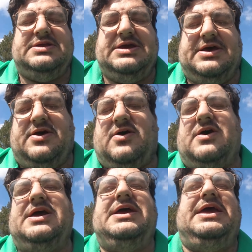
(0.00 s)
The
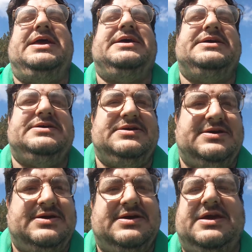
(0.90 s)
NRA
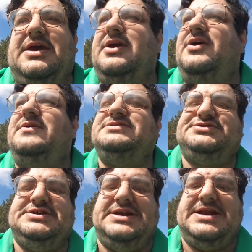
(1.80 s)
can go and
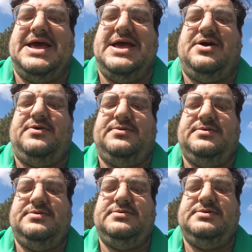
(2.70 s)
sit down
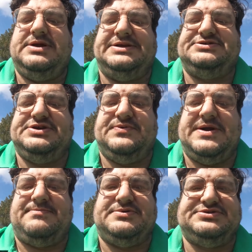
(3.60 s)
and send
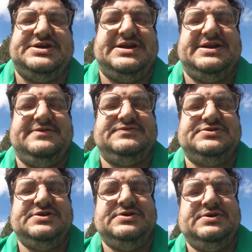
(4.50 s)
representatives